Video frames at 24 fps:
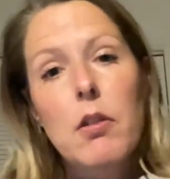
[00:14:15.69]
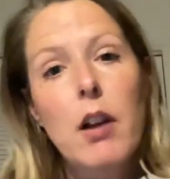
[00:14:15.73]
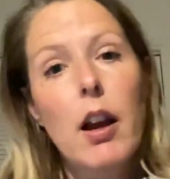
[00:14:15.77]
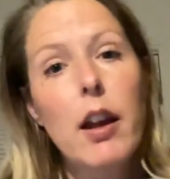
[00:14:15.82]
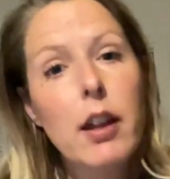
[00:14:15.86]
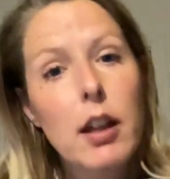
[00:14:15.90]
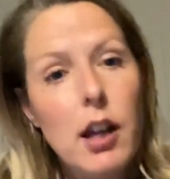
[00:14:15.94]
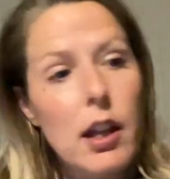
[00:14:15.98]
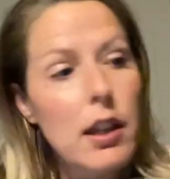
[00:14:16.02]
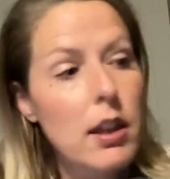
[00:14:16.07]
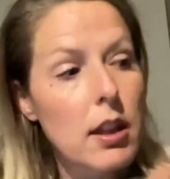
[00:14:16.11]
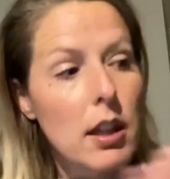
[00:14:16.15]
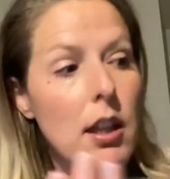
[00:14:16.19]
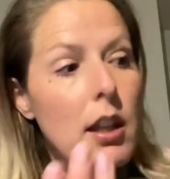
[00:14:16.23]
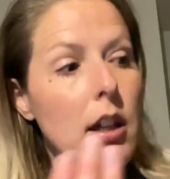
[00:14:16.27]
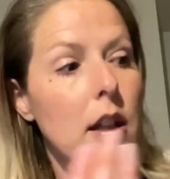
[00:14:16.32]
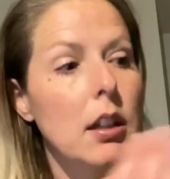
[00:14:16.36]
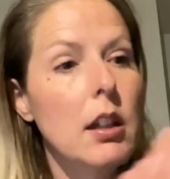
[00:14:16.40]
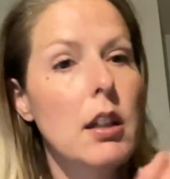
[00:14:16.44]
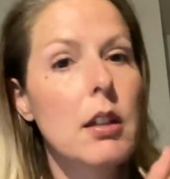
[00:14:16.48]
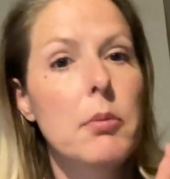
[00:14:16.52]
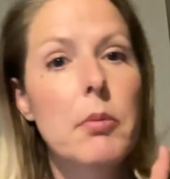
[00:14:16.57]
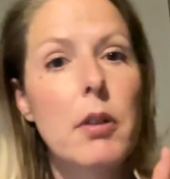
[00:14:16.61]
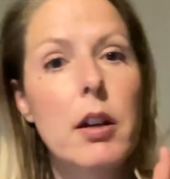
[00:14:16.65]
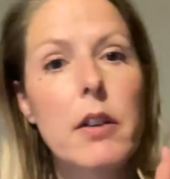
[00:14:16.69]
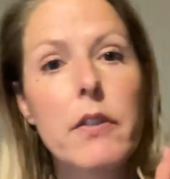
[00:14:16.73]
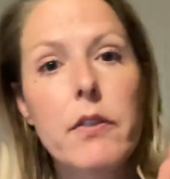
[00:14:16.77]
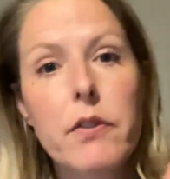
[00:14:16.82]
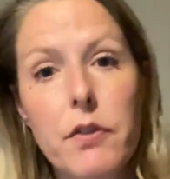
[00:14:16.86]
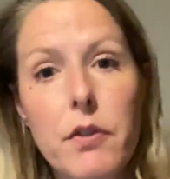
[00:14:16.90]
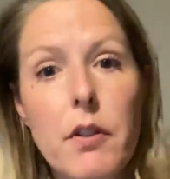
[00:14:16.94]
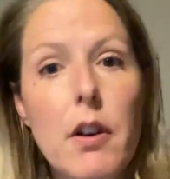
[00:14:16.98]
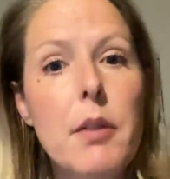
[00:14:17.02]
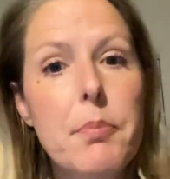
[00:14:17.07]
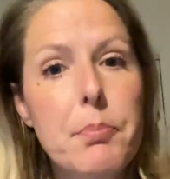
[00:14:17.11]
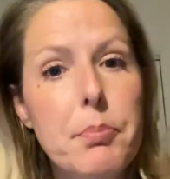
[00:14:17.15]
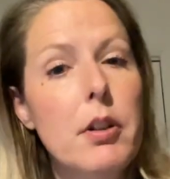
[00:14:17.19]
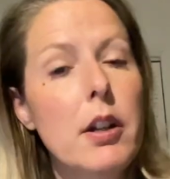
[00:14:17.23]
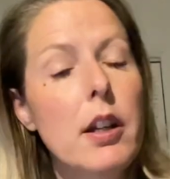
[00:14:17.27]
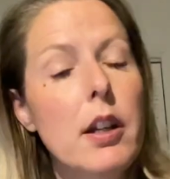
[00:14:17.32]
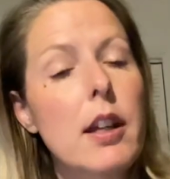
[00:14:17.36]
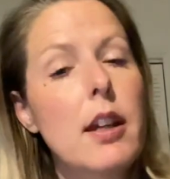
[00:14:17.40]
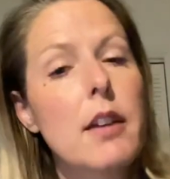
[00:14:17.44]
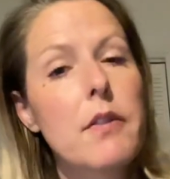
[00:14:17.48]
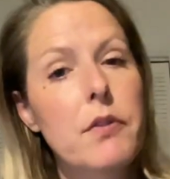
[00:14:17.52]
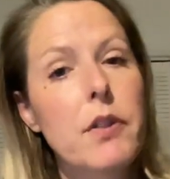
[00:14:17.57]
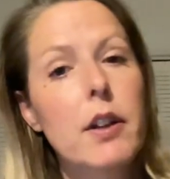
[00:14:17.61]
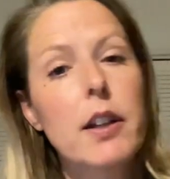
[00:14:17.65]
I, I think I'm a, a
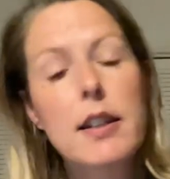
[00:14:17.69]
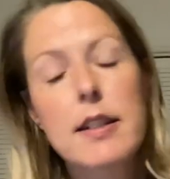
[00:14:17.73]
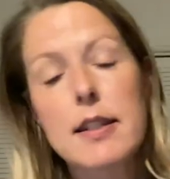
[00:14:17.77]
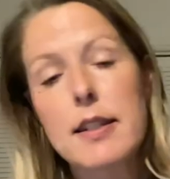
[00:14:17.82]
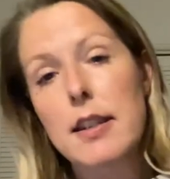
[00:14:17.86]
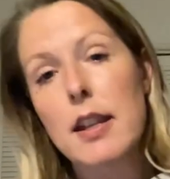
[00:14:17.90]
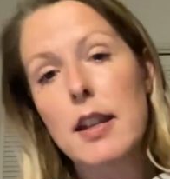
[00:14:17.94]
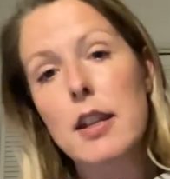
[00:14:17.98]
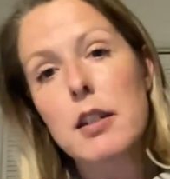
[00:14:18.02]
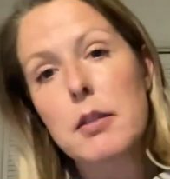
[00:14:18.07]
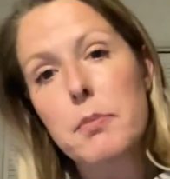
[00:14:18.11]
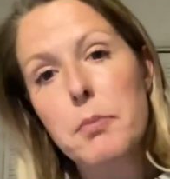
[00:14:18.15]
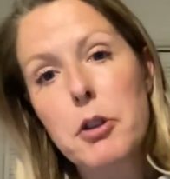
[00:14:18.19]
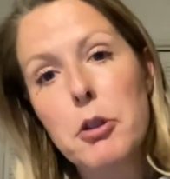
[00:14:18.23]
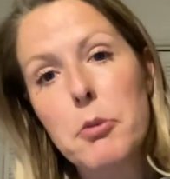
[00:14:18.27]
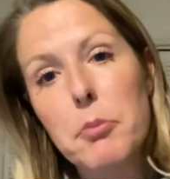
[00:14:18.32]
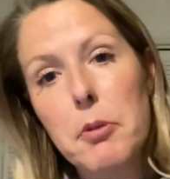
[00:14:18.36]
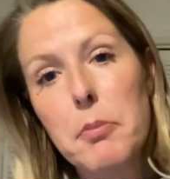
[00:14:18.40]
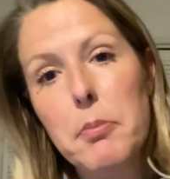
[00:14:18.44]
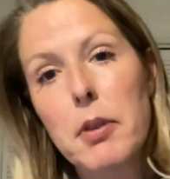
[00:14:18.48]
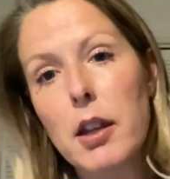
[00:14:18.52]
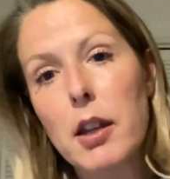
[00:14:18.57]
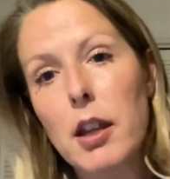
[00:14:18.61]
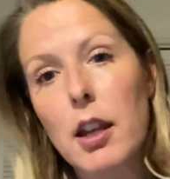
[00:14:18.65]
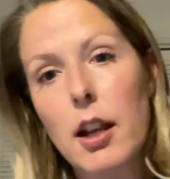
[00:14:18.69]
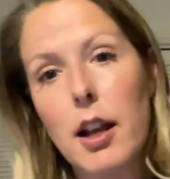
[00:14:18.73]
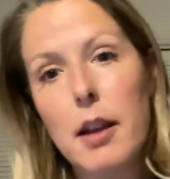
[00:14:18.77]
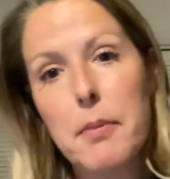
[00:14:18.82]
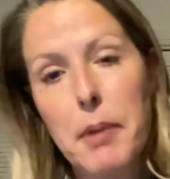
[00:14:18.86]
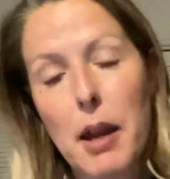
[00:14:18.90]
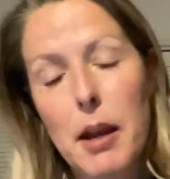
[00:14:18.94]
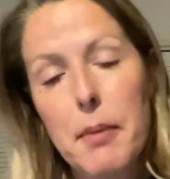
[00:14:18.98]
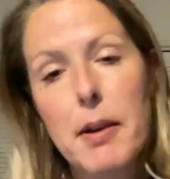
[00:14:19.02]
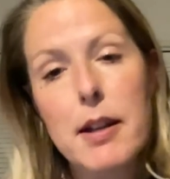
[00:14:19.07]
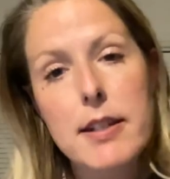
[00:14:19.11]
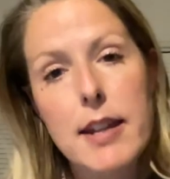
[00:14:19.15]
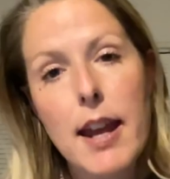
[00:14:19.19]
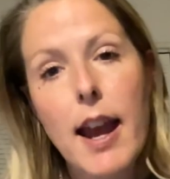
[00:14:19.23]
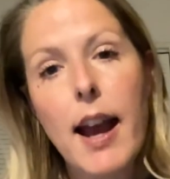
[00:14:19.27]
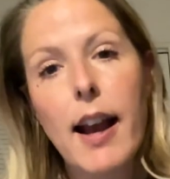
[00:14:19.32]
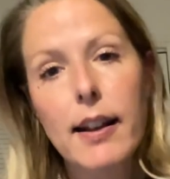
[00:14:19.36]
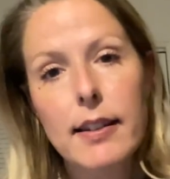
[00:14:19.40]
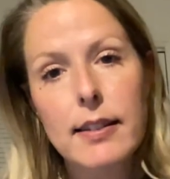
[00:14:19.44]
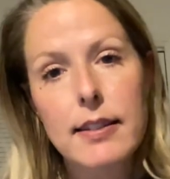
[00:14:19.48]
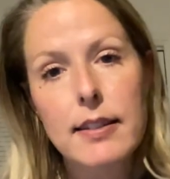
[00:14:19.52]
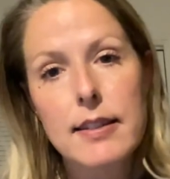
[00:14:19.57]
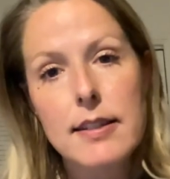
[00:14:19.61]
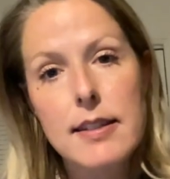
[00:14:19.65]
pretty fucking stand up human being. I pay my
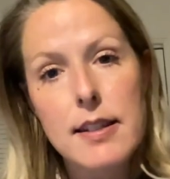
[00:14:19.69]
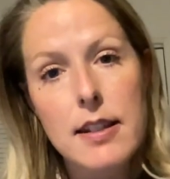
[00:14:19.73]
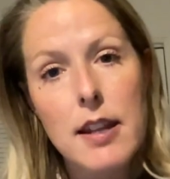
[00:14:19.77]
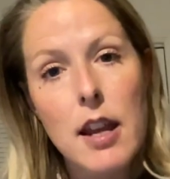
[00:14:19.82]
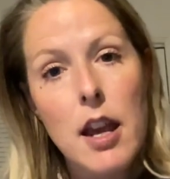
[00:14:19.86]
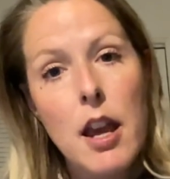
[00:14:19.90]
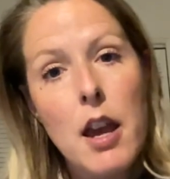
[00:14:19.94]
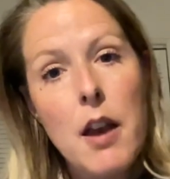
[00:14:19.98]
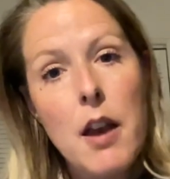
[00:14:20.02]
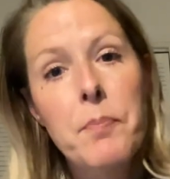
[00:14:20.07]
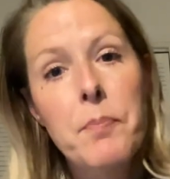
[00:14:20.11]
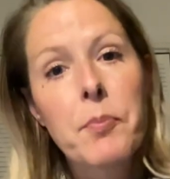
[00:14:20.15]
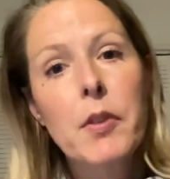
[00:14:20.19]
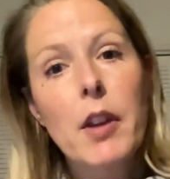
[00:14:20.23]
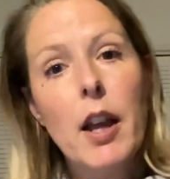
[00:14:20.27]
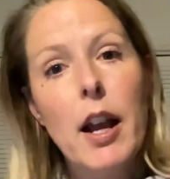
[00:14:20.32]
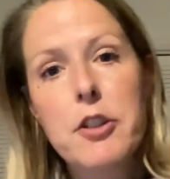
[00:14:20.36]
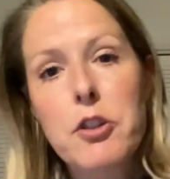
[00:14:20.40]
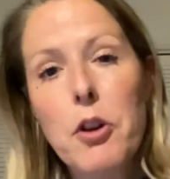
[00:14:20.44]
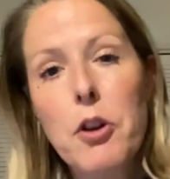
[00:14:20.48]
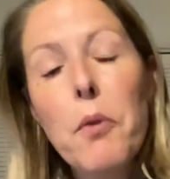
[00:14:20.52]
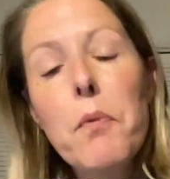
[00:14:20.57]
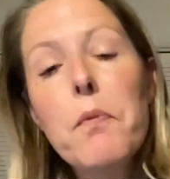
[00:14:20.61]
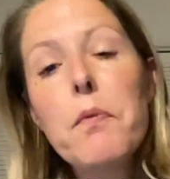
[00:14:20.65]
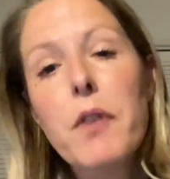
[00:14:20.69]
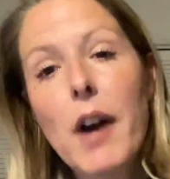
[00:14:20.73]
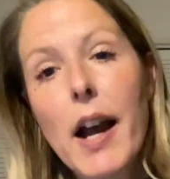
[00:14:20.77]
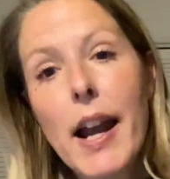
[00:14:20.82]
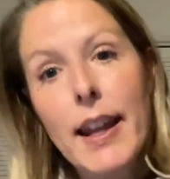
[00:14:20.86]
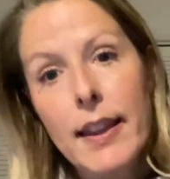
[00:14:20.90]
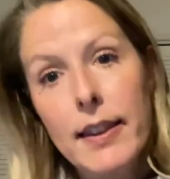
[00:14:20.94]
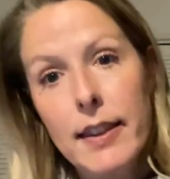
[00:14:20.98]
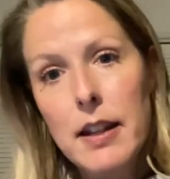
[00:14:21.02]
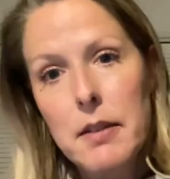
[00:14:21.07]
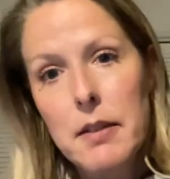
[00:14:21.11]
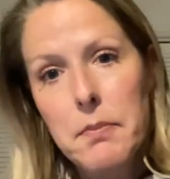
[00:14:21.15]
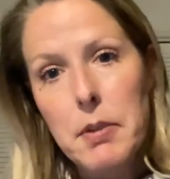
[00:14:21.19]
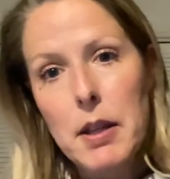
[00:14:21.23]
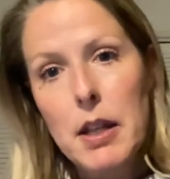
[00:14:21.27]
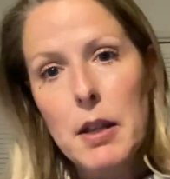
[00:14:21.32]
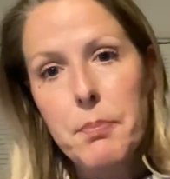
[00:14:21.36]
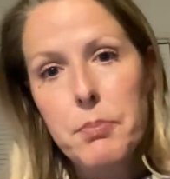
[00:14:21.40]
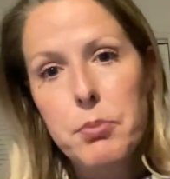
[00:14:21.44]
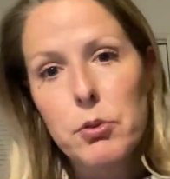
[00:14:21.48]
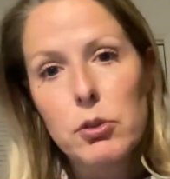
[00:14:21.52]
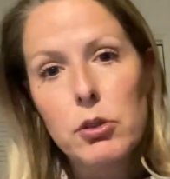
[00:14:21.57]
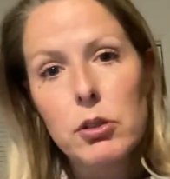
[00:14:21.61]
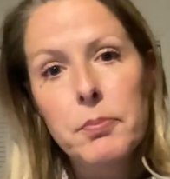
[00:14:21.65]
taxes. I don't violate
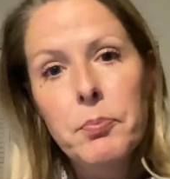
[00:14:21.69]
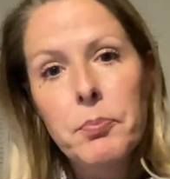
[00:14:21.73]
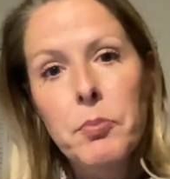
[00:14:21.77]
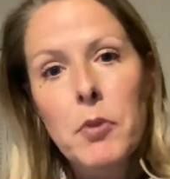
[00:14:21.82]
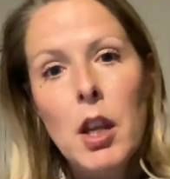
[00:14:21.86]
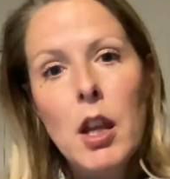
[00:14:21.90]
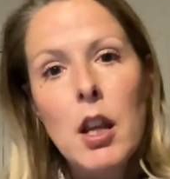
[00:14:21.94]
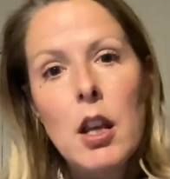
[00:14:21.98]
people.